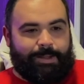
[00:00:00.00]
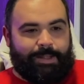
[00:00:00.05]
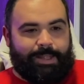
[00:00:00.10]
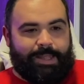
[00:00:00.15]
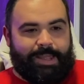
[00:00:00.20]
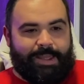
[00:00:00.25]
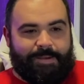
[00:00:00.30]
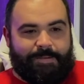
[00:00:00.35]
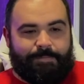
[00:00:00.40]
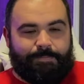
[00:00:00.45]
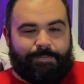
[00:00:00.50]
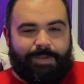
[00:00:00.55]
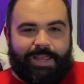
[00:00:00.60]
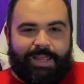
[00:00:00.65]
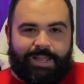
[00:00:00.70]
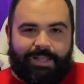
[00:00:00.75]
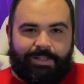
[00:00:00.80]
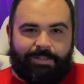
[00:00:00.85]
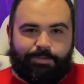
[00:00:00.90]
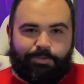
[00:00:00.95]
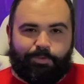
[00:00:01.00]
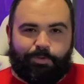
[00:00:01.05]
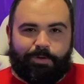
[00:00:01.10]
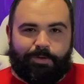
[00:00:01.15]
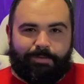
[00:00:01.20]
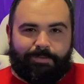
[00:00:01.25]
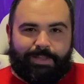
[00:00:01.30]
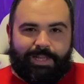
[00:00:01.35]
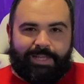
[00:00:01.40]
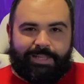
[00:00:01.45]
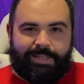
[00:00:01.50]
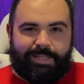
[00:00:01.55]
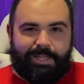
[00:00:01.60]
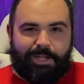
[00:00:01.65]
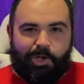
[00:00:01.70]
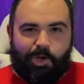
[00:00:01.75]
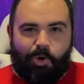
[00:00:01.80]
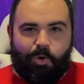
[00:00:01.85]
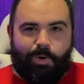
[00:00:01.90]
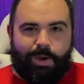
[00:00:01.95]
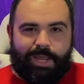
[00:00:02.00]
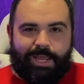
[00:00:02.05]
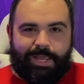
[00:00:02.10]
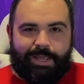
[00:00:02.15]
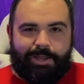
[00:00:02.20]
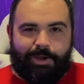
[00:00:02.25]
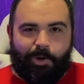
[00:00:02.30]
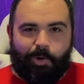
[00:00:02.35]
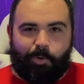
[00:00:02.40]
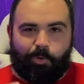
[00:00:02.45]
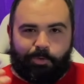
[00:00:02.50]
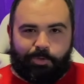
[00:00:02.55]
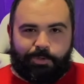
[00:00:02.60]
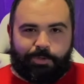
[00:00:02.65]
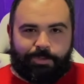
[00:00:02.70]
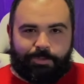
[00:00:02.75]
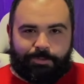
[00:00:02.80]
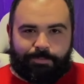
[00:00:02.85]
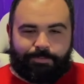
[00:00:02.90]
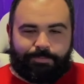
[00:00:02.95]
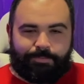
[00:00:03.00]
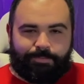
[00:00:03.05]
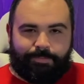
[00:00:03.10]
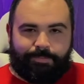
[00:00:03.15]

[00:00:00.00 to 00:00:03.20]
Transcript: him being sort of like the annoying older